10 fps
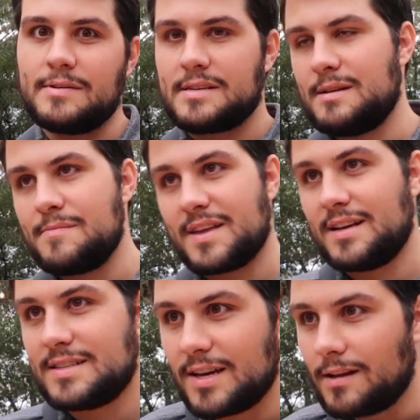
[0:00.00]
doing something
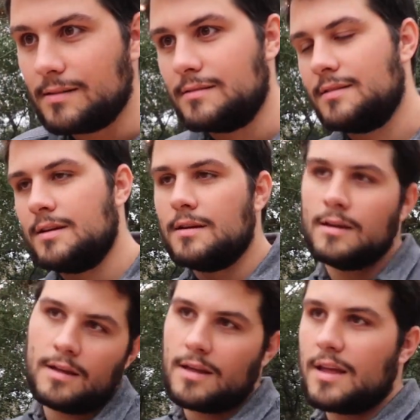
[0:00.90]
until
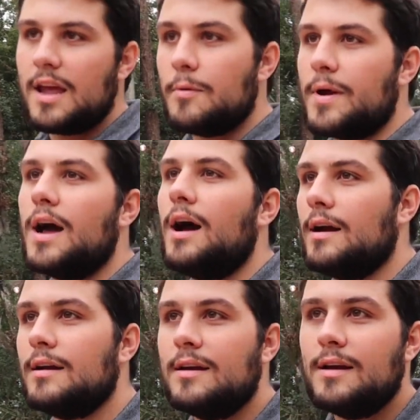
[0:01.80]
here we are.
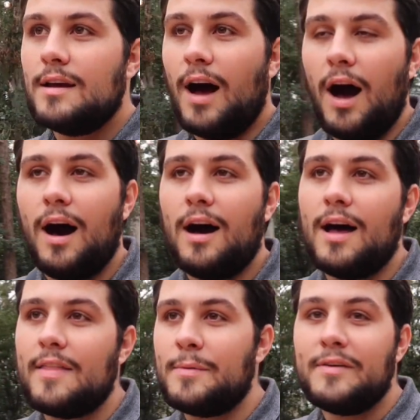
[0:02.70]

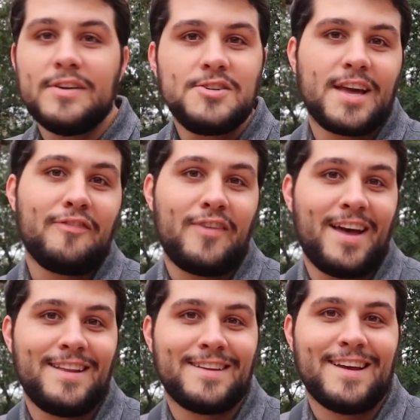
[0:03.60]
And then we eventually get
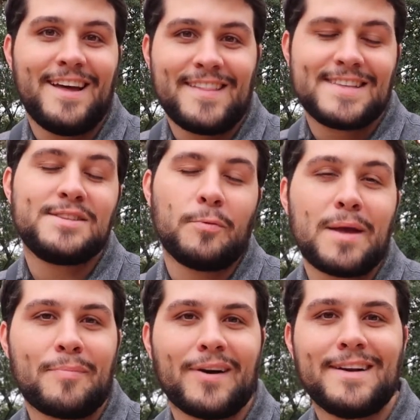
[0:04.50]
fed, and that's the
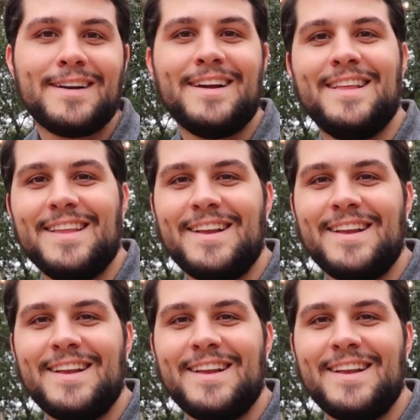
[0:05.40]
wait part. And